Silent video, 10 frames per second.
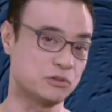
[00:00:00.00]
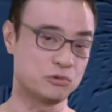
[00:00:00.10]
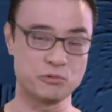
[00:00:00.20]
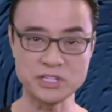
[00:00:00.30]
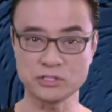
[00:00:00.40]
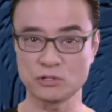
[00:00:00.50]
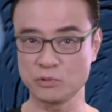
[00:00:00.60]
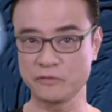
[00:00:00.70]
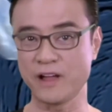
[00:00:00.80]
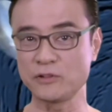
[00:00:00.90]
Through research,
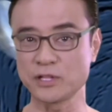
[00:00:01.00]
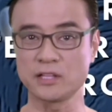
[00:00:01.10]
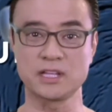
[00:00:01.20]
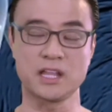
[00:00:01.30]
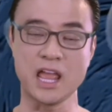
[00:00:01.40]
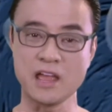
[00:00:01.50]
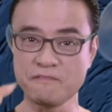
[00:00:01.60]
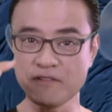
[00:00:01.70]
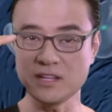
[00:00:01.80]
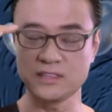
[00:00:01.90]
we found out that
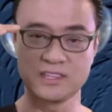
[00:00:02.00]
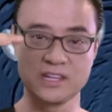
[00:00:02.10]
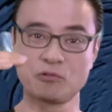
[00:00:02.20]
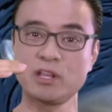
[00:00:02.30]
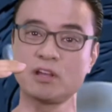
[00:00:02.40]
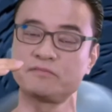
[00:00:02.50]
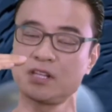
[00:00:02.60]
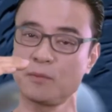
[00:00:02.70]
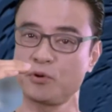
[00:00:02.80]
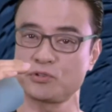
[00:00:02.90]
every degree of
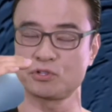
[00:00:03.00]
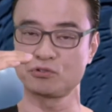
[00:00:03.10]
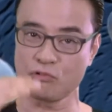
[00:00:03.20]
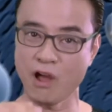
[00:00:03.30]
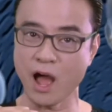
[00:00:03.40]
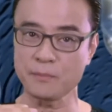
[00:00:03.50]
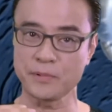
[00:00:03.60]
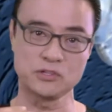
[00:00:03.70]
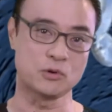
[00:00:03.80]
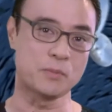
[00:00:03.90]
temperature drop
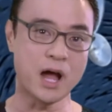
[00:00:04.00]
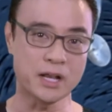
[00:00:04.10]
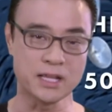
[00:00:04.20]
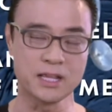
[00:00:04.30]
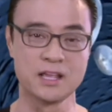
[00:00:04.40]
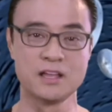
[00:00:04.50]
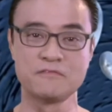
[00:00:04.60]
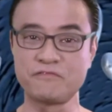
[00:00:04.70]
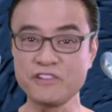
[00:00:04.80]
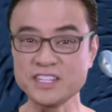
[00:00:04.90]
in your body
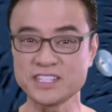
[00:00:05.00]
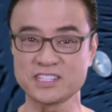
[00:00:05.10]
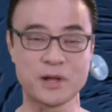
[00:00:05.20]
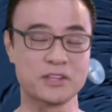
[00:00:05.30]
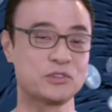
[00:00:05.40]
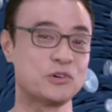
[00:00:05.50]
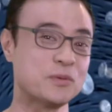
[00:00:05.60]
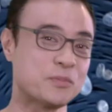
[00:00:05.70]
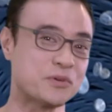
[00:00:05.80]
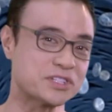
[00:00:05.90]
freezes about
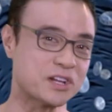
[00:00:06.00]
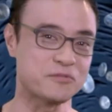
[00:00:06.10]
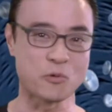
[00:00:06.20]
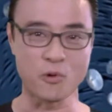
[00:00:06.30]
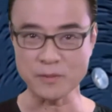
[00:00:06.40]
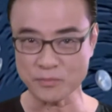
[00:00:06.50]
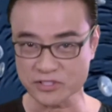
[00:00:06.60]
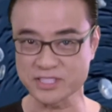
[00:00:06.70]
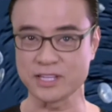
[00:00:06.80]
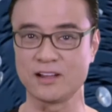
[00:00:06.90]
30% of your white blood
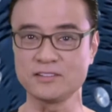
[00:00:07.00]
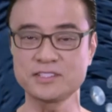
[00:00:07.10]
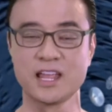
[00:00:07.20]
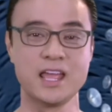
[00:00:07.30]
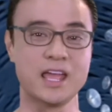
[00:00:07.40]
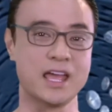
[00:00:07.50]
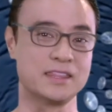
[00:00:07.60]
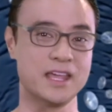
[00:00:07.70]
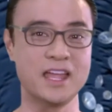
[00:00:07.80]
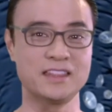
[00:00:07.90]
cells,
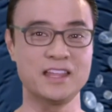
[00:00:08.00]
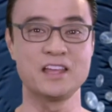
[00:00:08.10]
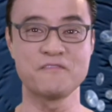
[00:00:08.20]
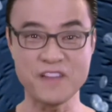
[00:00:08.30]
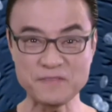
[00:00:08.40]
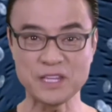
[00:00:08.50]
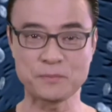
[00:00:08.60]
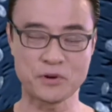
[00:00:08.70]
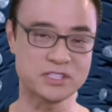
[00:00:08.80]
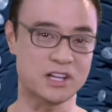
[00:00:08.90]
and then
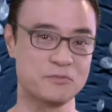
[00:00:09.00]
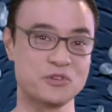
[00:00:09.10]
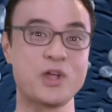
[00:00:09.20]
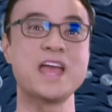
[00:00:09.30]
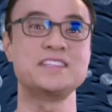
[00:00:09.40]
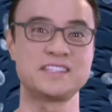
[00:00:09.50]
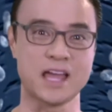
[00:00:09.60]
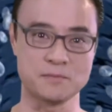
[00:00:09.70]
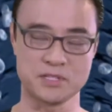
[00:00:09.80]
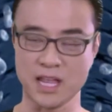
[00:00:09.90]
50% of your
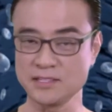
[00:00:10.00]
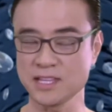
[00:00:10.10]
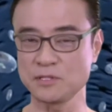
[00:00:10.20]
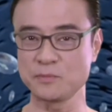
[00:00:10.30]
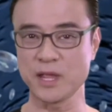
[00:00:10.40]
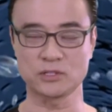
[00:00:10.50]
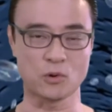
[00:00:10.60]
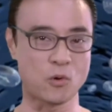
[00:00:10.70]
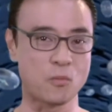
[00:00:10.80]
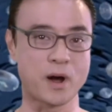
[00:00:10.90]
enzymes. Enzymes make the
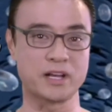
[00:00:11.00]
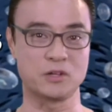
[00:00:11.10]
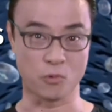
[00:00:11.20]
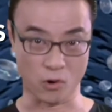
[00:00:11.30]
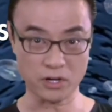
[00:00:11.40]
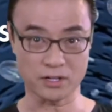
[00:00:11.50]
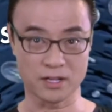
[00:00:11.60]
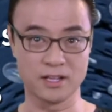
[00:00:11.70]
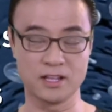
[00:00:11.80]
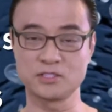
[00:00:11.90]
whole body work.
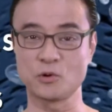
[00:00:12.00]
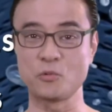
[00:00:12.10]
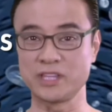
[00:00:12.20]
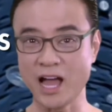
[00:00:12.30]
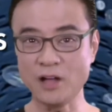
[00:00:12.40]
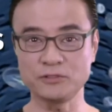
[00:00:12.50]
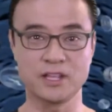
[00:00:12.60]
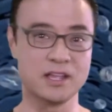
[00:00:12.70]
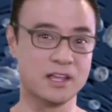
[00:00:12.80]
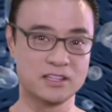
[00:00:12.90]
So without
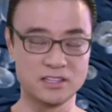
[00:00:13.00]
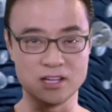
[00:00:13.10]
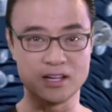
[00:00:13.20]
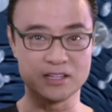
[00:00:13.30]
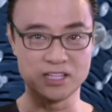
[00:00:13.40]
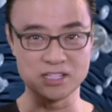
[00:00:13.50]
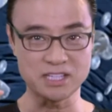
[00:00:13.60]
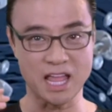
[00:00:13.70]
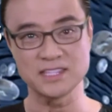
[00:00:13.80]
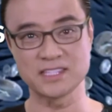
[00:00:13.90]
these
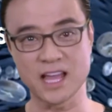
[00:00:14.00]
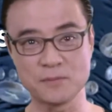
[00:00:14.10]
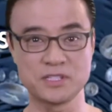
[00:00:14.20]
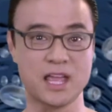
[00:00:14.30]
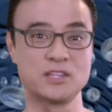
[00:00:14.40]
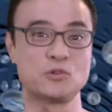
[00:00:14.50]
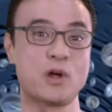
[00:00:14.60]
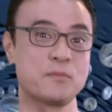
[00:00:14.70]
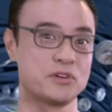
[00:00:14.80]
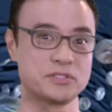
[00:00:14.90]
enzymes and your
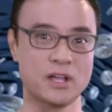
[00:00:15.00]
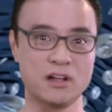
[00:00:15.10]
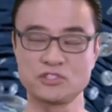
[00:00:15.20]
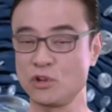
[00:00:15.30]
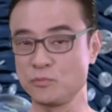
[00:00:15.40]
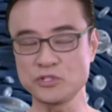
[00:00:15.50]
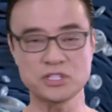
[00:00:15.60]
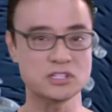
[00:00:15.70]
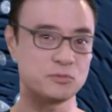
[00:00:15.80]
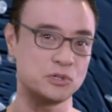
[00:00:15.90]
white blood cells, your immune
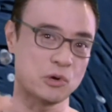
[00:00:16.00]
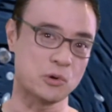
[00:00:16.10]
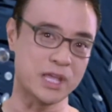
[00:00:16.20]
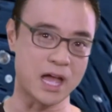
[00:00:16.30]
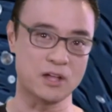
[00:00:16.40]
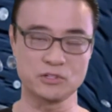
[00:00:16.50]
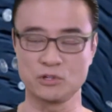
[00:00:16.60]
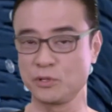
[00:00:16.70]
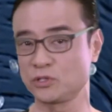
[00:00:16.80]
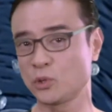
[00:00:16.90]
system would go down,
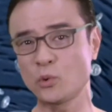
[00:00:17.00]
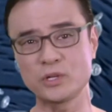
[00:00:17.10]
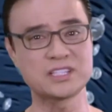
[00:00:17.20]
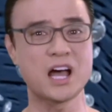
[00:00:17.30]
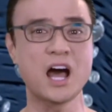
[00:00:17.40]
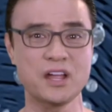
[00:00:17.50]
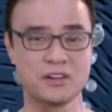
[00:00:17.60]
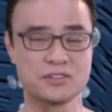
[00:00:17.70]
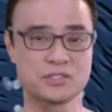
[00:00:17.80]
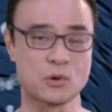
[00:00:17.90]
you'll be totally
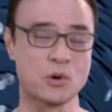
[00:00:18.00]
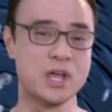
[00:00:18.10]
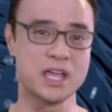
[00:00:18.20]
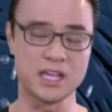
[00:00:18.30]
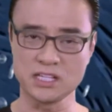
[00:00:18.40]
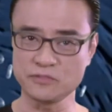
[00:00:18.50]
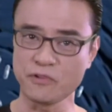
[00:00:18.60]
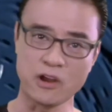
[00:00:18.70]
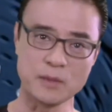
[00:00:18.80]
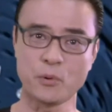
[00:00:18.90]
tired. So it is
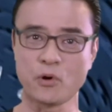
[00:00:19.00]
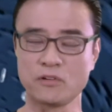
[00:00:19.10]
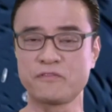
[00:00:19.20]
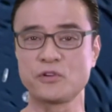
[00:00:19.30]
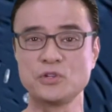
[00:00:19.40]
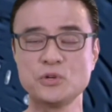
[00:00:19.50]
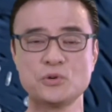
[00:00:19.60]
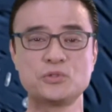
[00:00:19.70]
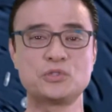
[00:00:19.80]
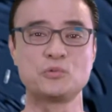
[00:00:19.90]
very important for
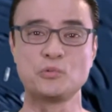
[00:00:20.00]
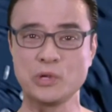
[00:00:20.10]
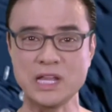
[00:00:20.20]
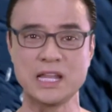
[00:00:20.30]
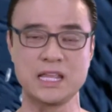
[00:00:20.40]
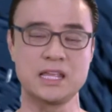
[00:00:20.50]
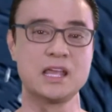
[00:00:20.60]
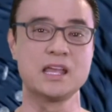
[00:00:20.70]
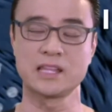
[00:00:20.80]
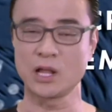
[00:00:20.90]
you to really
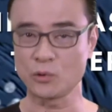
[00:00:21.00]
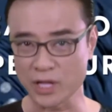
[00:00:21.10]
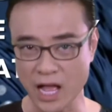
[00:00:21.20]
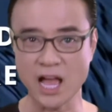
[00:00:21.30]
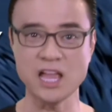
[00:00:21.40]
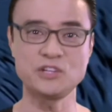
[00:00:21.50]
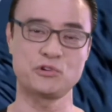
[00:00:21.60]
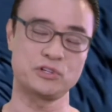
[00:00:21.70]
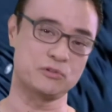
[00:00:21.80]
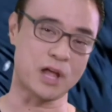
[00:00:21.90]
not only
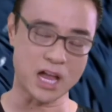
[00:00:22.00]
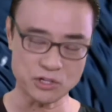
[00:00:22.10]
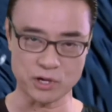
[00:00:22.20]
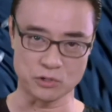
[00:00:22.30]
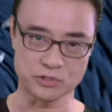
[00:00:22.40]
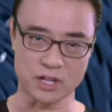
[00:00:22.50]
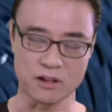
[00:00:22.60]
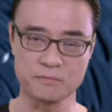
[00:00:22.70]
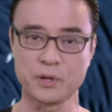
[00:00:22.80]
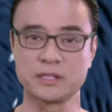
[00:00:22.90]
hydrate
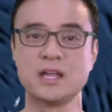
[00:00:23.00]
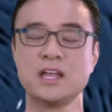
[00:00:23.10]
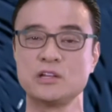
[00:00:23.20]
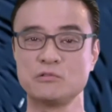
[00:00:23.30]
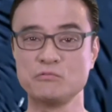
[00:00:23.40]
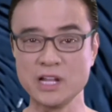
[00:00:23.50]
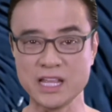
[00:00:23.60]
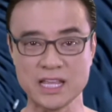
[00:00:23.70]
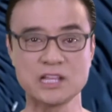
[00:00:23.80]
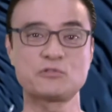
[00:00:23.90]
yourself, but
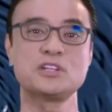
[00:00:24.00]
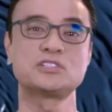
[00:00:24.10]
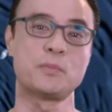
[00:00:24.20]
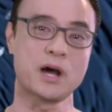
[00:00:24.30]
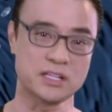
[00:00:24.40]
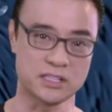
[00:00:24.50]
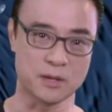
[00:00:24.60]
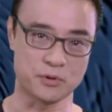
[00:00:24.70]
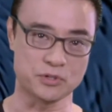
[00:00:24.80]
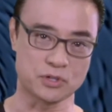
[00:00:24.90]
really increase the body
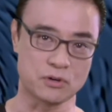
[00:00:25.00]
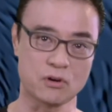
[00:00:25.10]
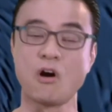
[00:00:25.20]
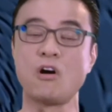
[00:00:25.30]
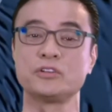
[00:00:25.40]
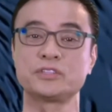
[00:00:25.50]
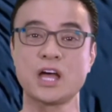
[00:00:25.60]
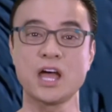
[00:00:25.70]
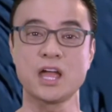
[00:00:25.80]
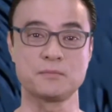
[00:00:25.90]
temperature all the
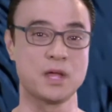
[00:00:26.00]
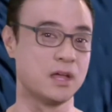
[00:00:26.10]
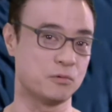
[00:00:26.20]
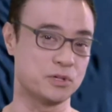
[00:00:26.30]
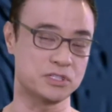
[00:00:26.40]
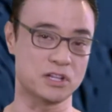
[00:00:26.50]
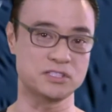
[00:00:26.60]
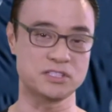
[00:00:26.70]
time with such